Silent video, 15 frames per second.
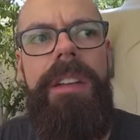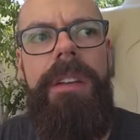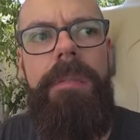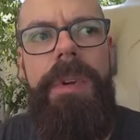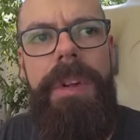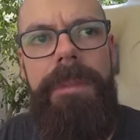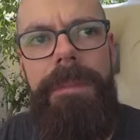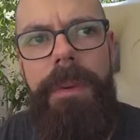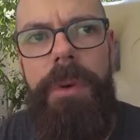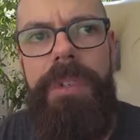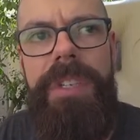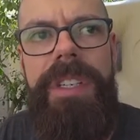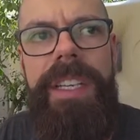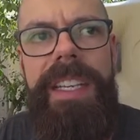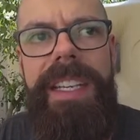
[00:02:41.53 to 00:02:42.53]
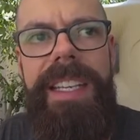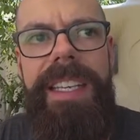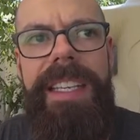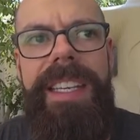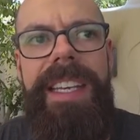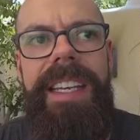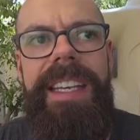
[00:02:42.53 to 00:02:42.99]
But
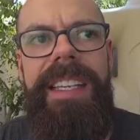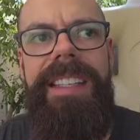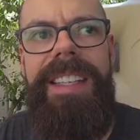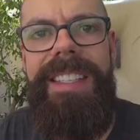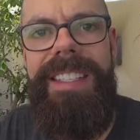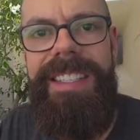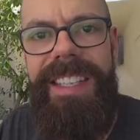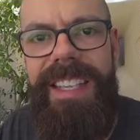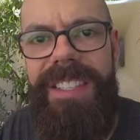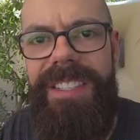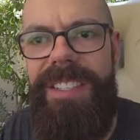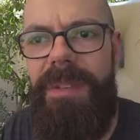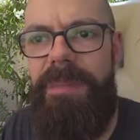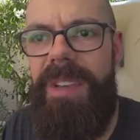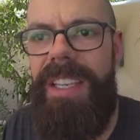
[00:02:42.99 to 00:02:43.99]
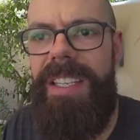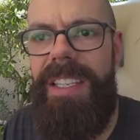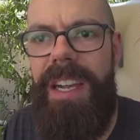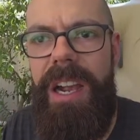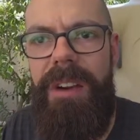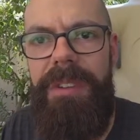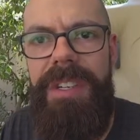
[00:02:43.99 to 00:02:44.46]
unfortunately, the system
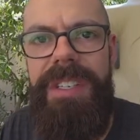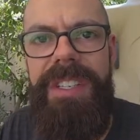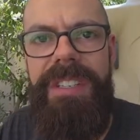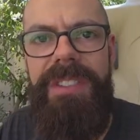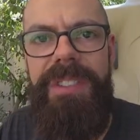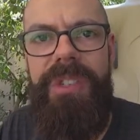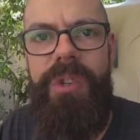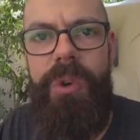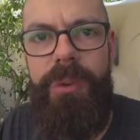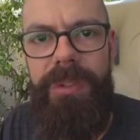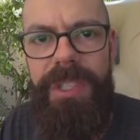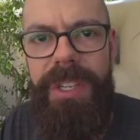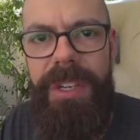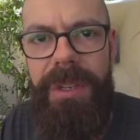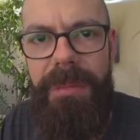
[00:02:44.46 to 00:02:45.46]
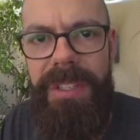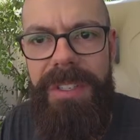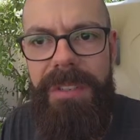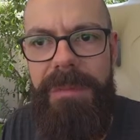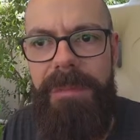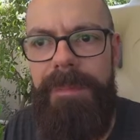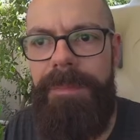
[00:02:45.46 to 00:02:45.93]
encourages
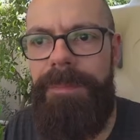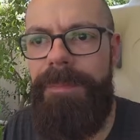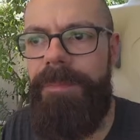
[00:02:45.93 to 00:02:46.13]
short-termism